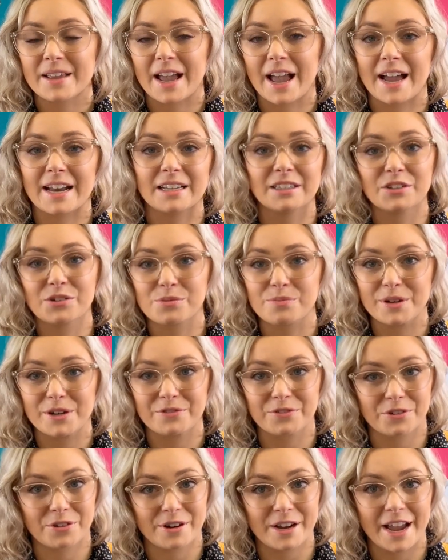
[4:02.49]
and a little bit
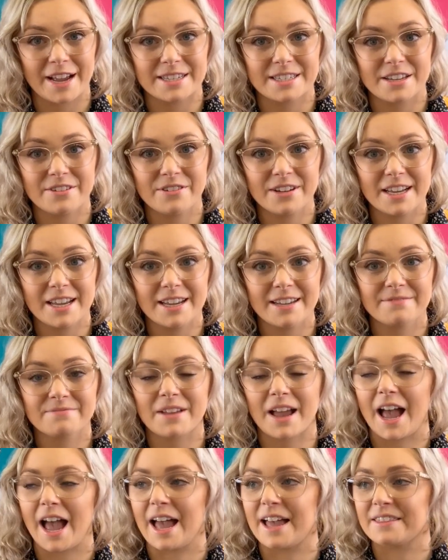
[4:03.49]
of creativity,
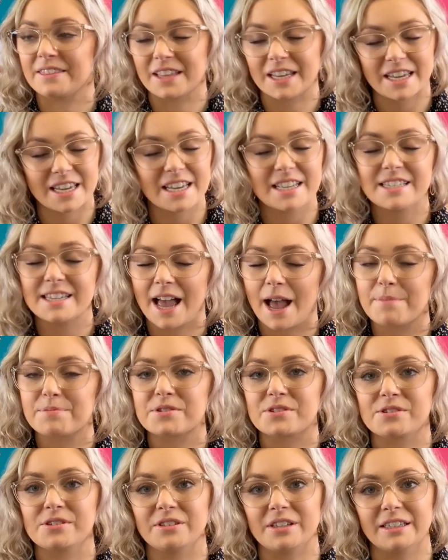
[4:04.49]
and the kids
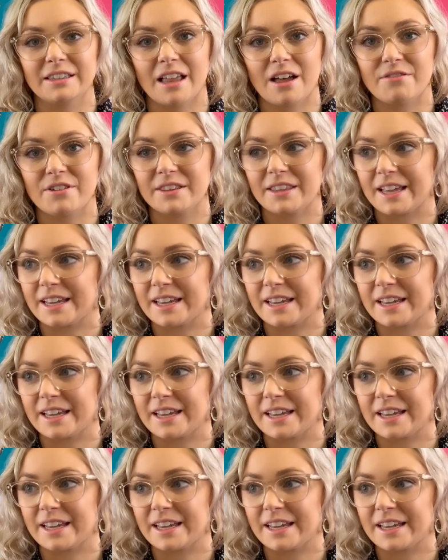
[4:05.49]
absolutely love it.